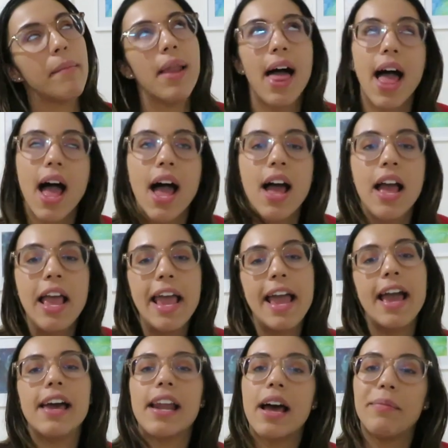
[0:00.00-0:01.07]
blah blah
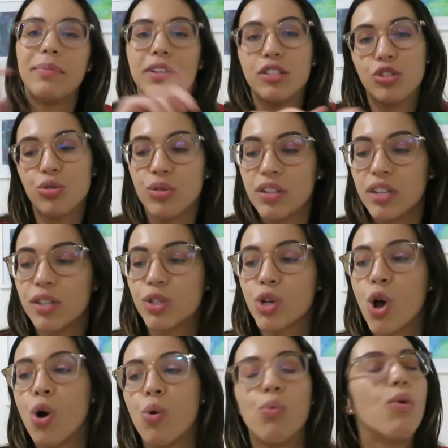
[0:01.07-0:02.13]
and i've been doing this
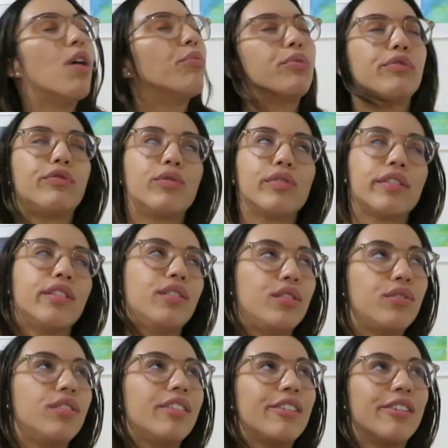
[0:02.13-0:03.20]
well before the
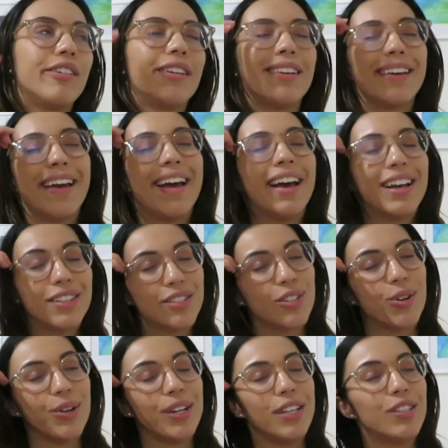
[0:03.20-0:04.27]
new year had
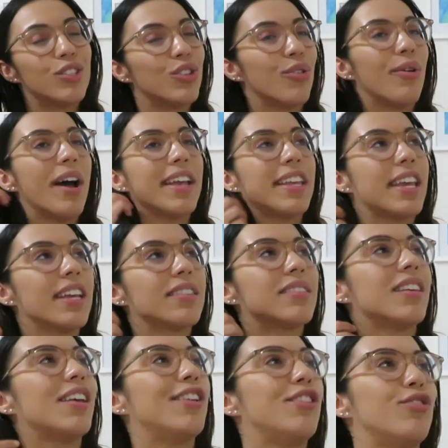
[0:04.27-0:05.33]
started so I can't
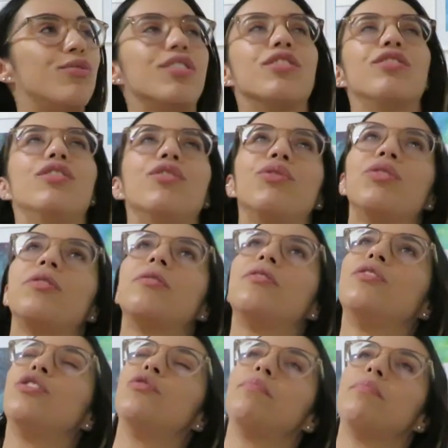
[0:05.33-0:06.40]
say new year new
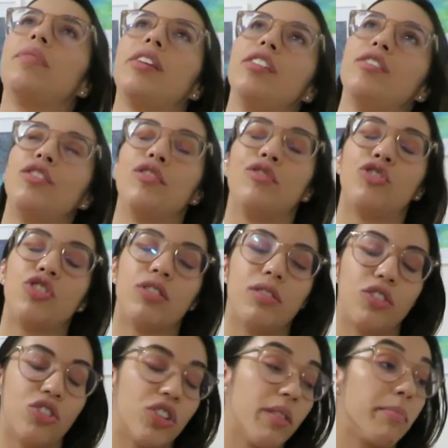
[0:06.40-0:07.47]
new me new
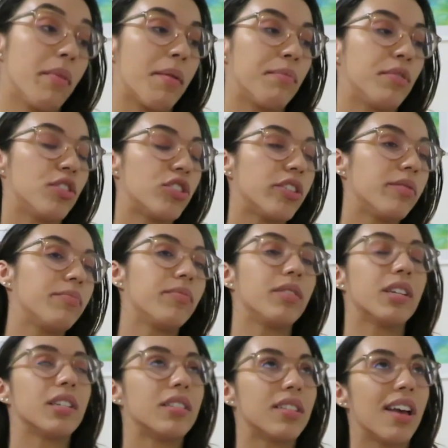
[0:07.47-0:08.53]
gym membership
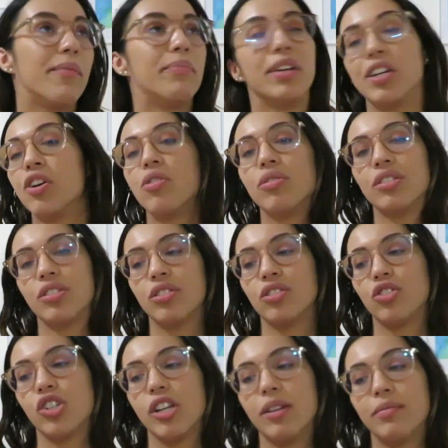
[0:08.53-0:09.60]
because I've been going to the
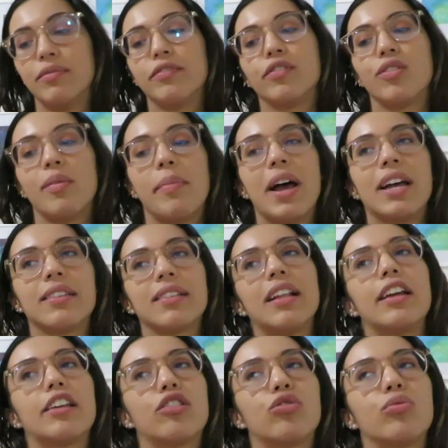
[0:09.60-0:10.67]
gym for the past
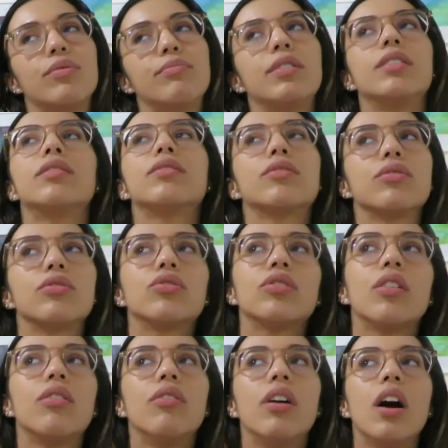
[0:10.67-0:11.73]
like three months or
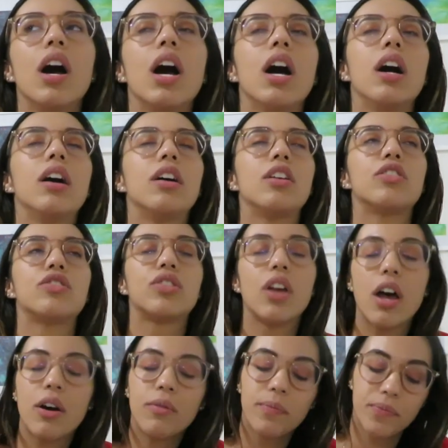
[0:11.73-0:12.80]
so
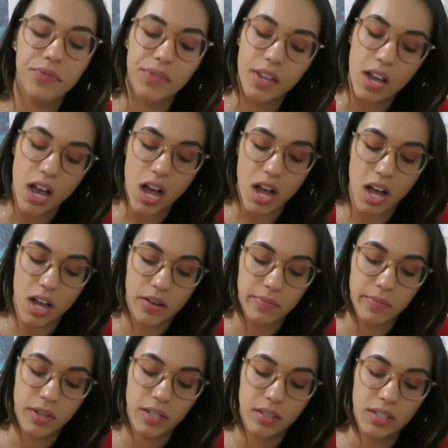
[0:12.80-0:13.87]
so
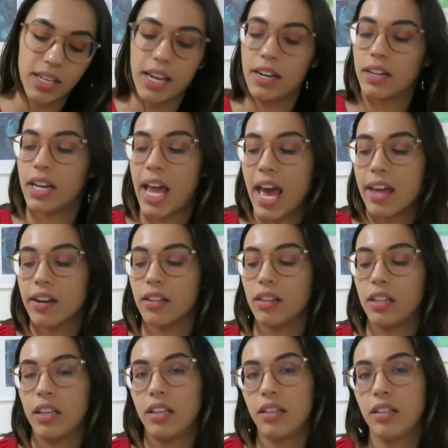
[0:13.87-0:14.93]
um, Santa
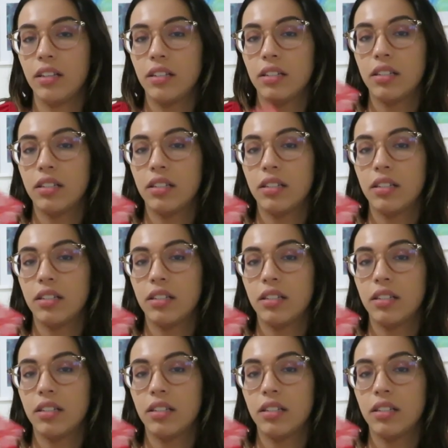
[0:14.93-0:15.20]
Natalie